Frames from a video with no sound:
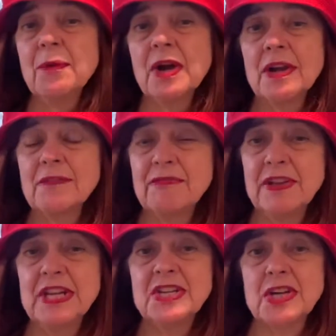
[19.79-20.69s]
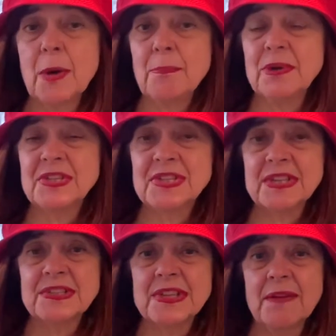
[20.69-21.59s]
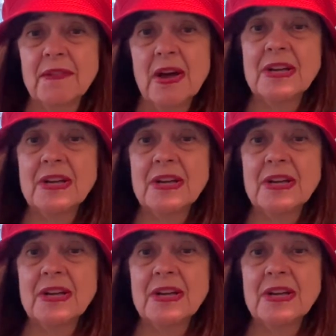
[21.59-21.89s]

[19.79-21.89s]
we're going to finish up with 6, 7,